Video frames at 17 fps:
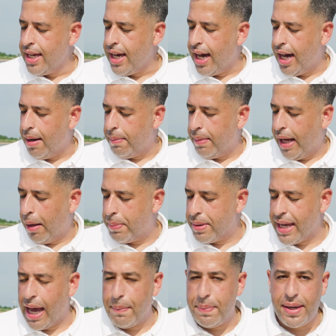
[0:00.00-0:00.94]
Um, I'll
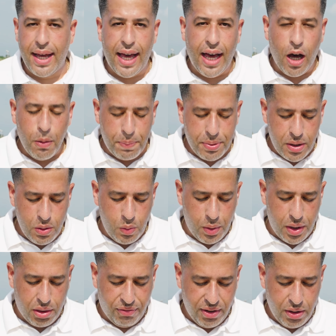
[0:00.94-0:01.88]
be happy to help you
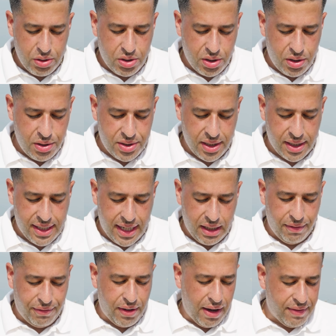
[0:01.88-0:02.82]
with filters.
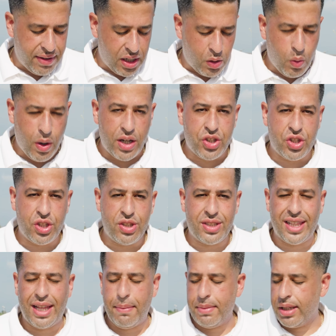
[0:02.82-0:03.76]
Again, if you have any
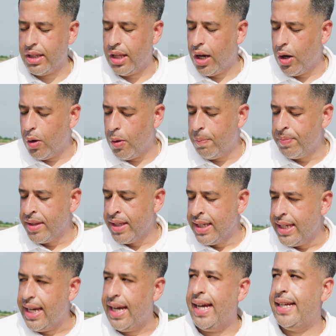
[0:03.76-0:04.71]
questions, let me know.
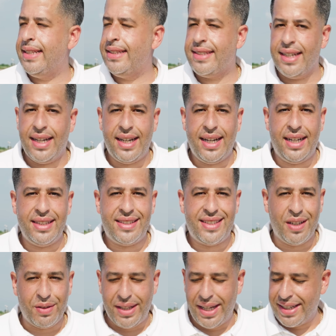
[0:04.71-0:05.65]
And uh,
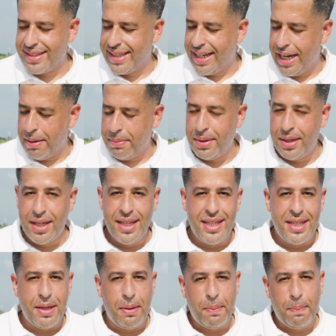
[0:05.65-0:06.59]
until next time,
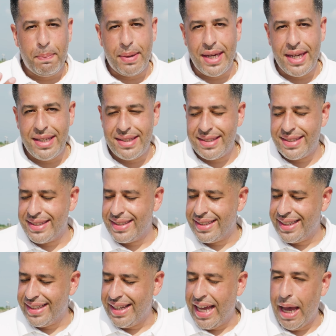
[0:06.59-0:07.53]

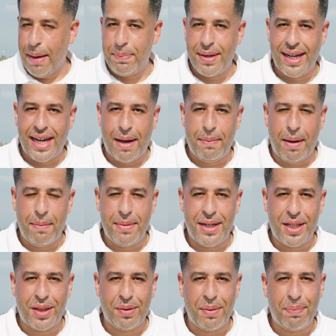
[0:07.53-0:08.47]
peace. Happy I got my
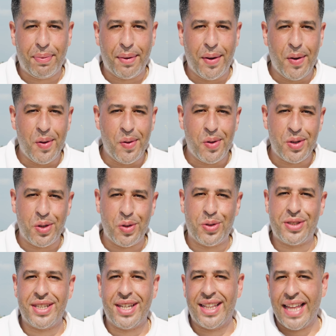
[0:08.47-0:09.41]
Mini three Pro. You'll
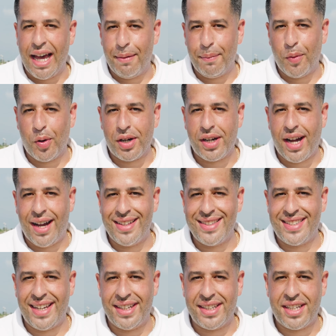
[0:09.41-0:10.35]
see a lot more
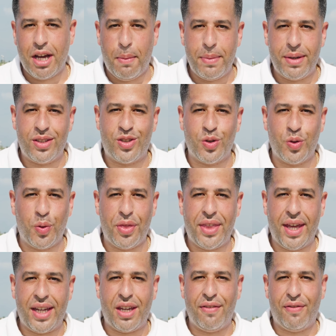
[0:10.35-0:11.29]
content coming soon.
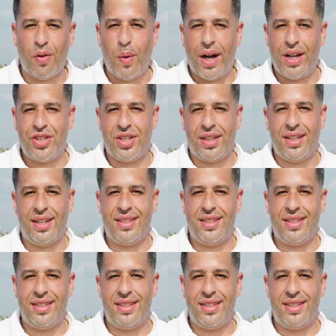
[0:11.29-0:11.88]
Thank you for watching.